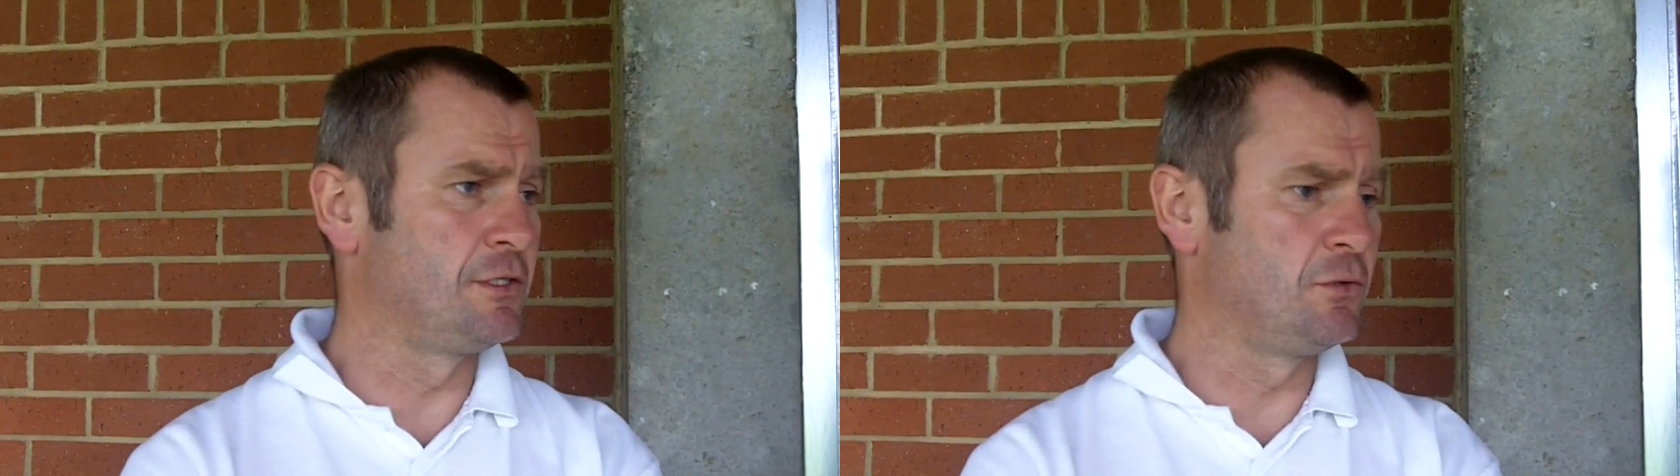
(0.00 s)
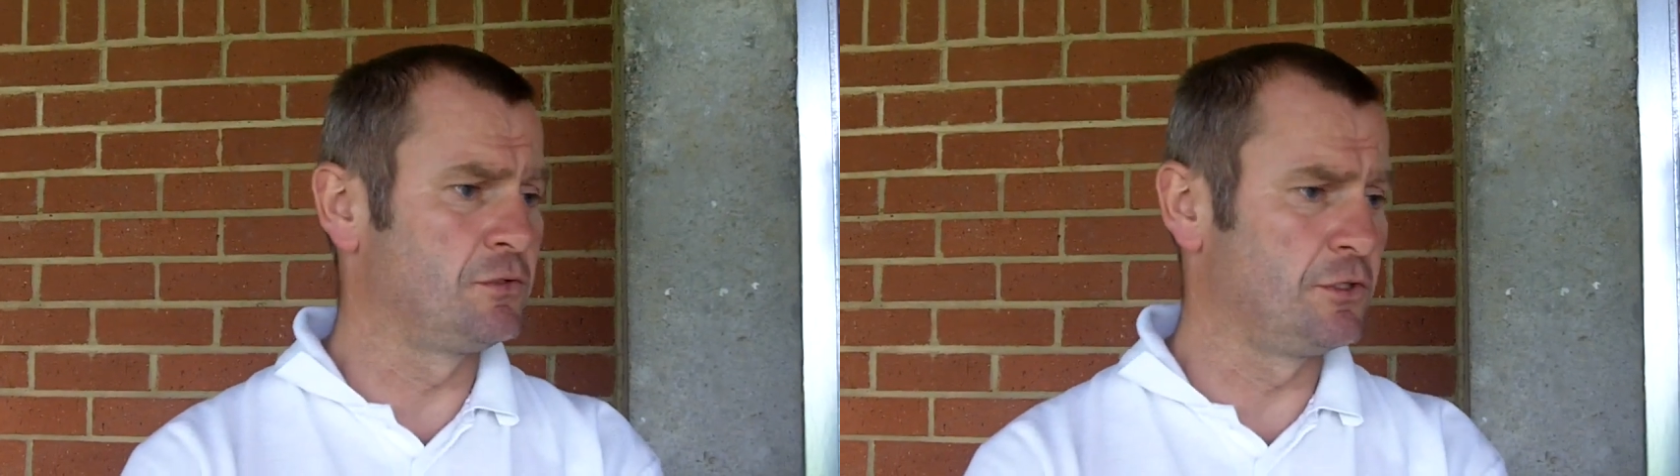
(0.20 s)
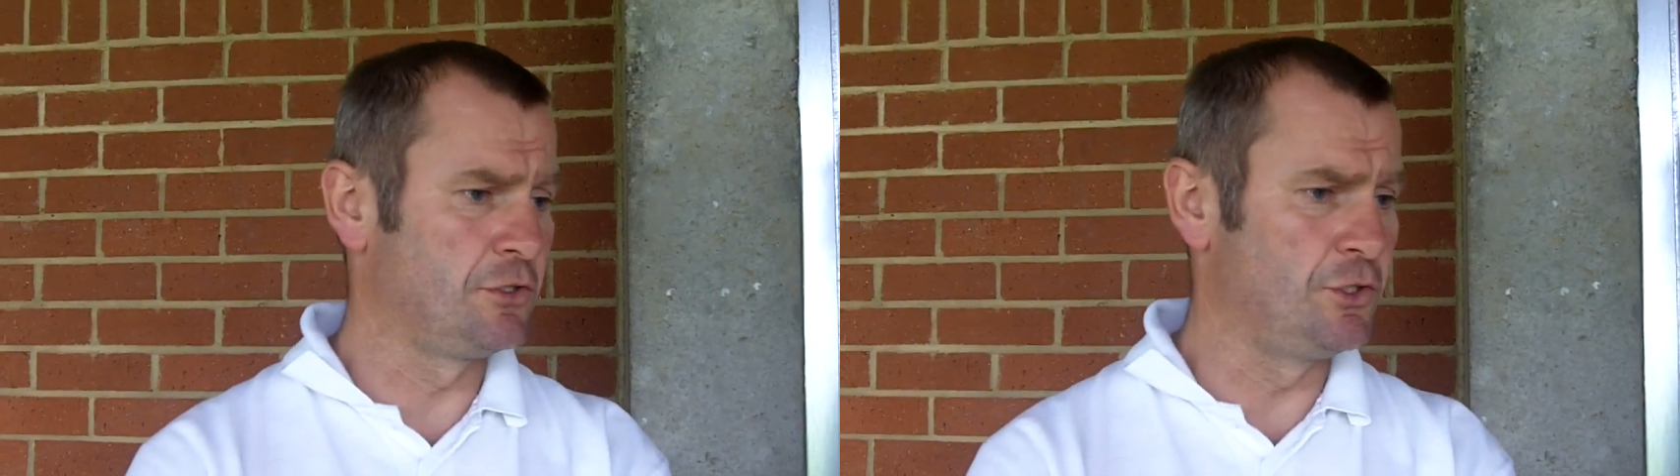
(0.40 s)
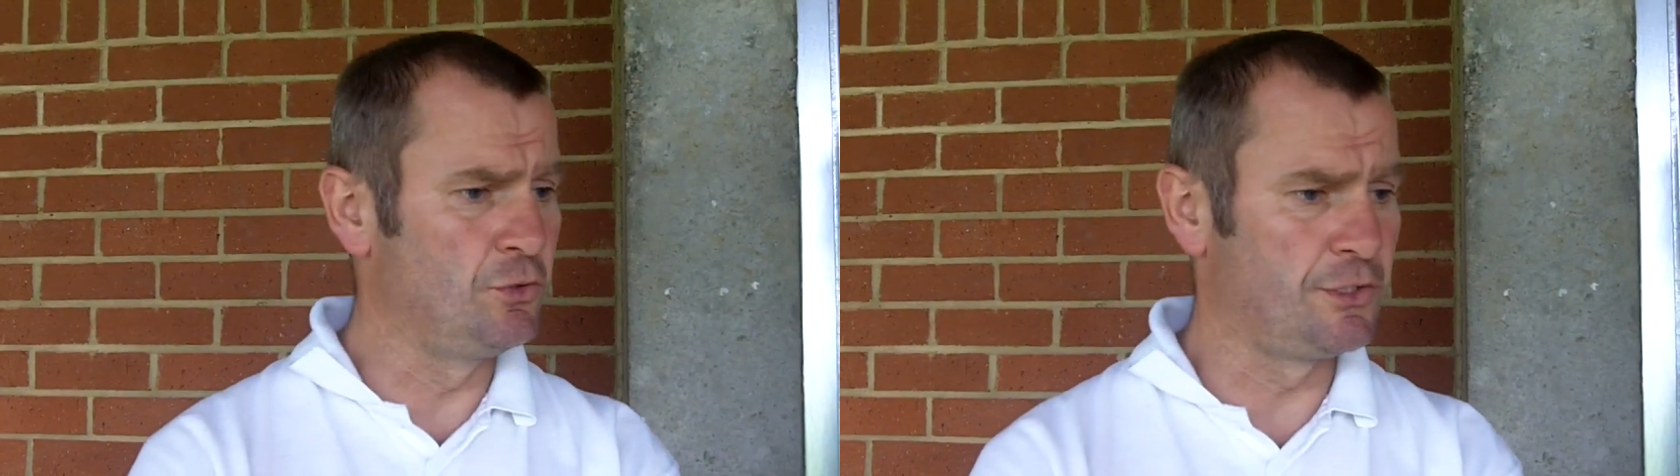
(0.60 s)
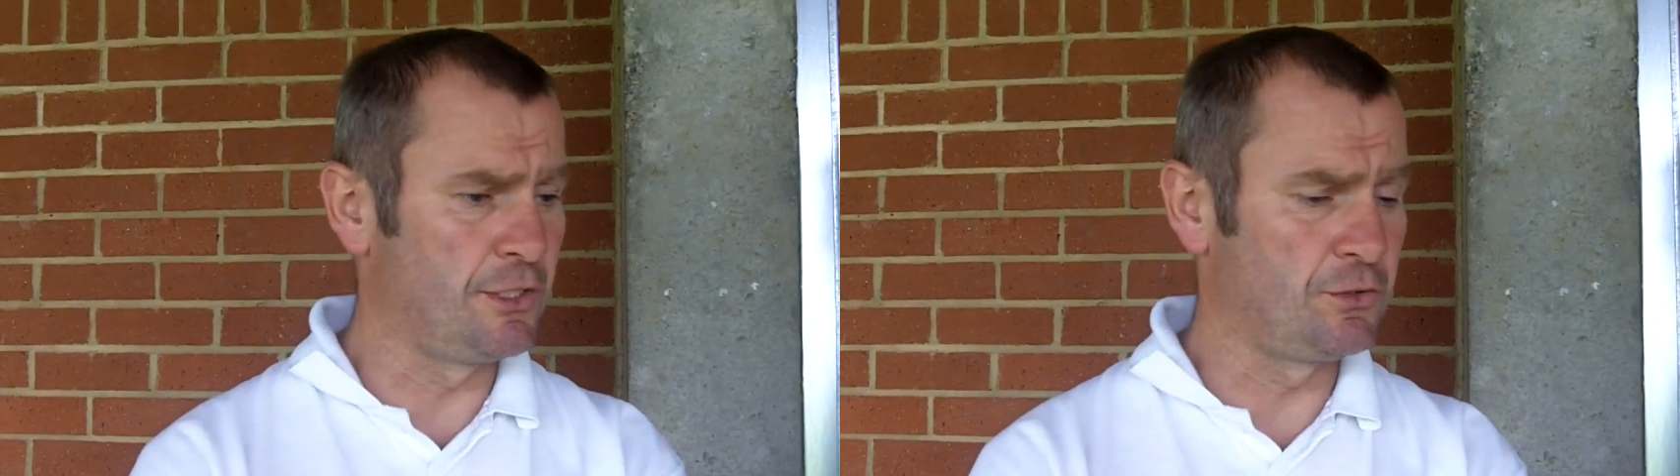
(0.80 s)
to do till
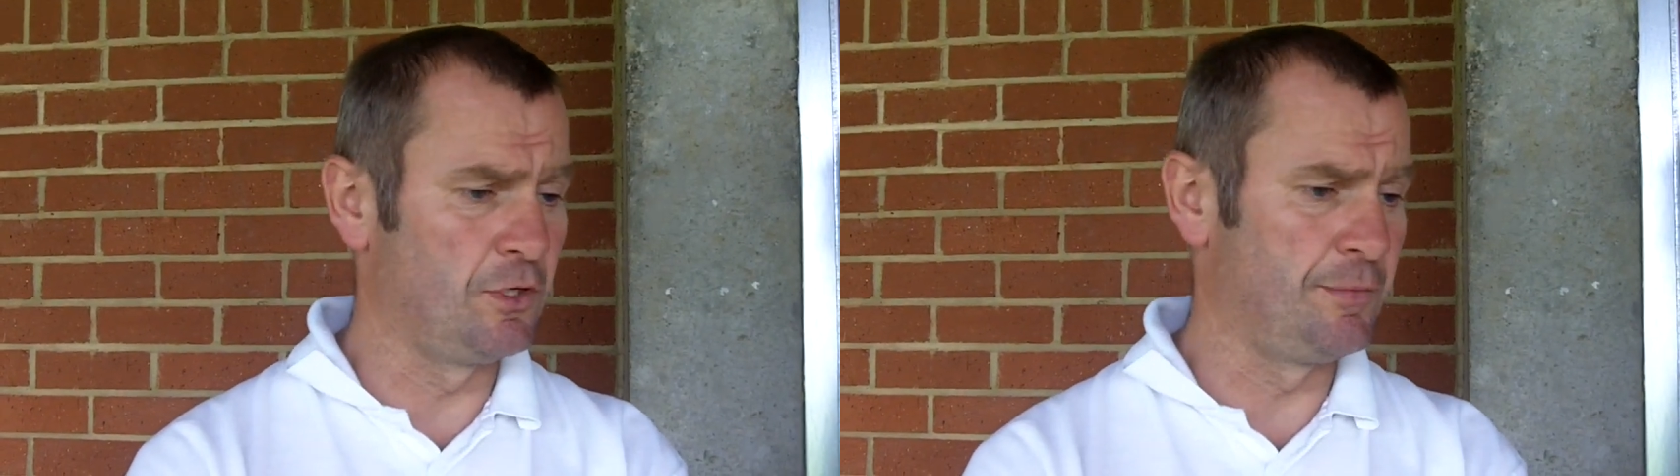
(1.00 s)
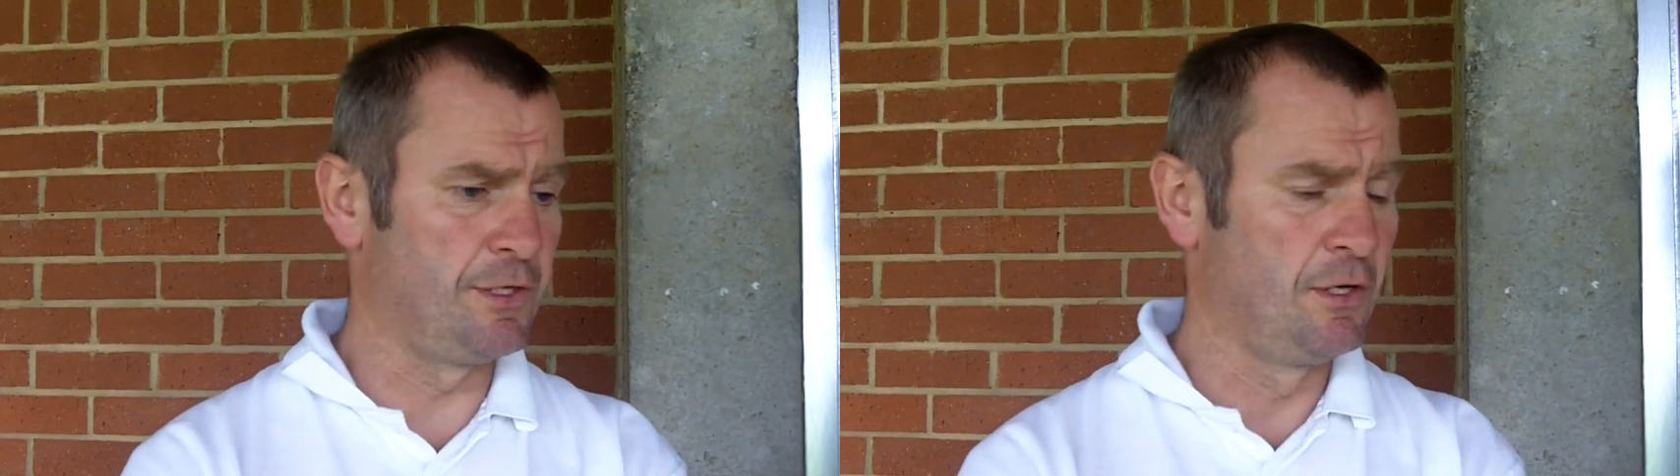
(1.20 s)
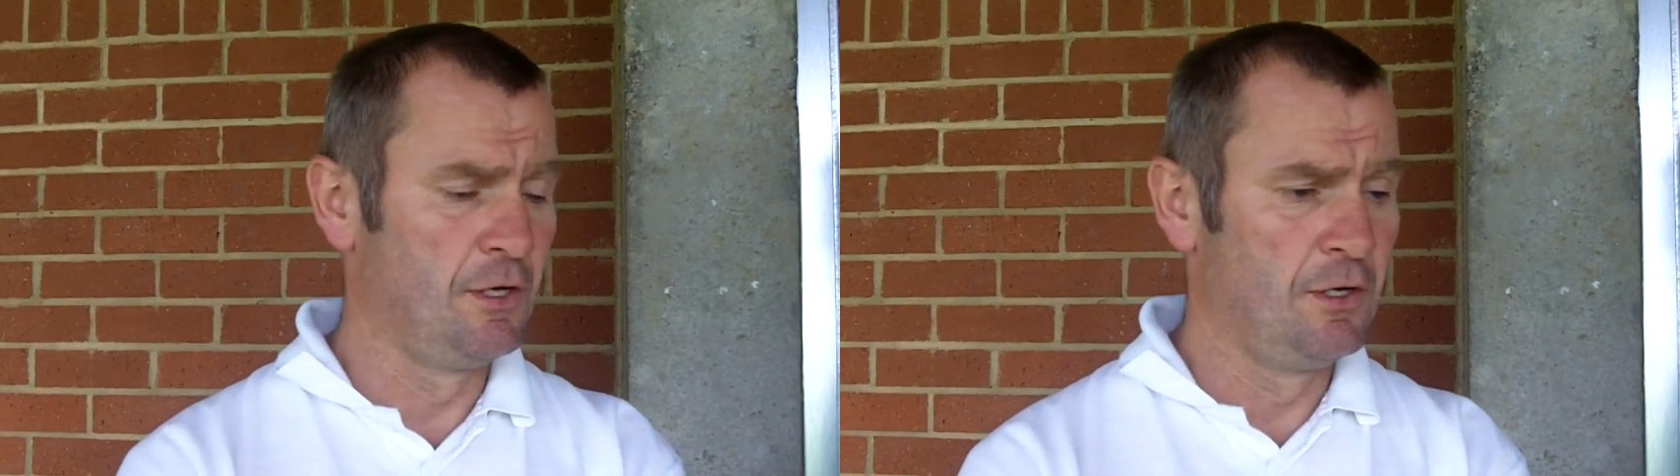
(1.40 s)
Tuesday, so it'll be